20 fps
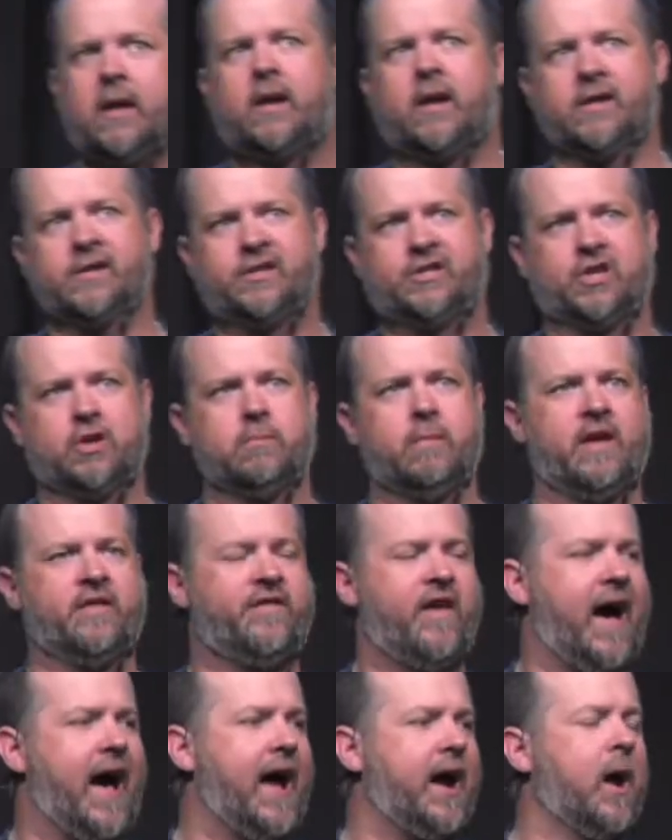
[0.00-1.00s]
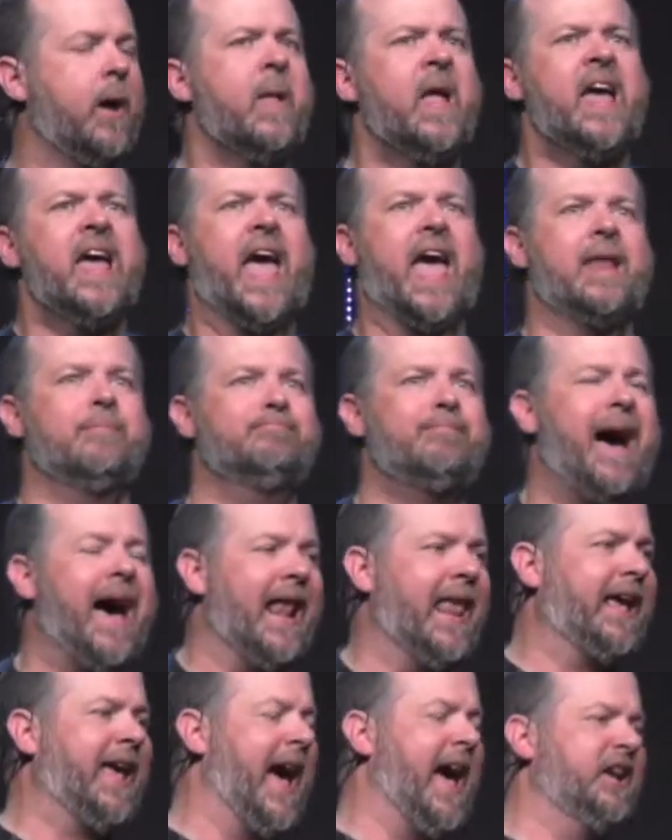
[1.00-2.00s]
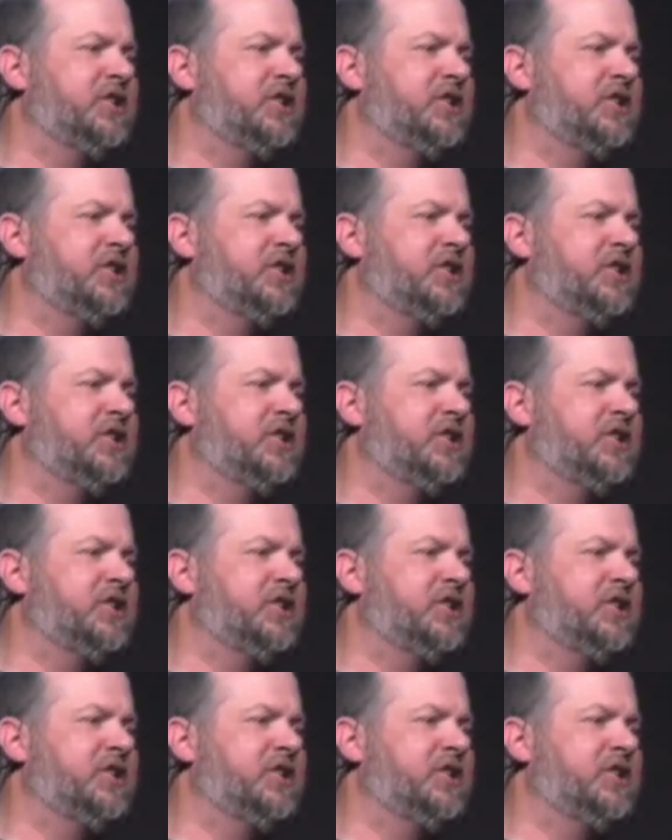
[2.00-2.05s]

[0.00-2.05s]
consuming fire. In Malachi